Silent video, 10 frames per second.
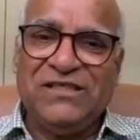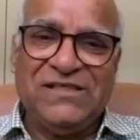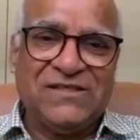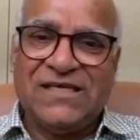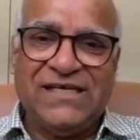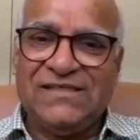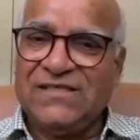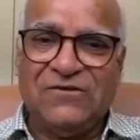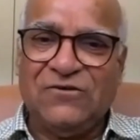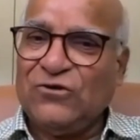These guys
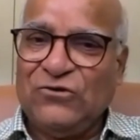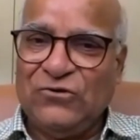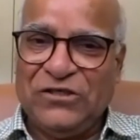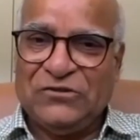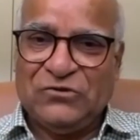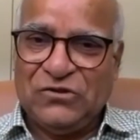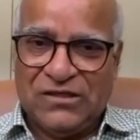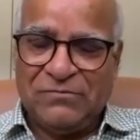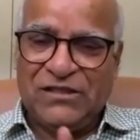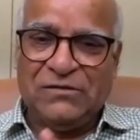are not going to,
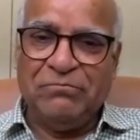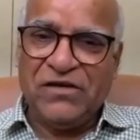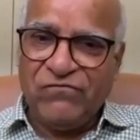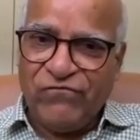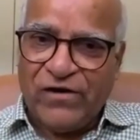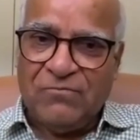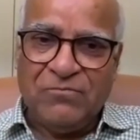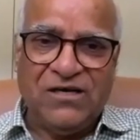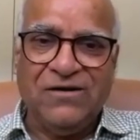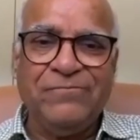I mean, the big
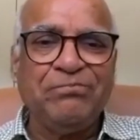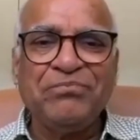pharma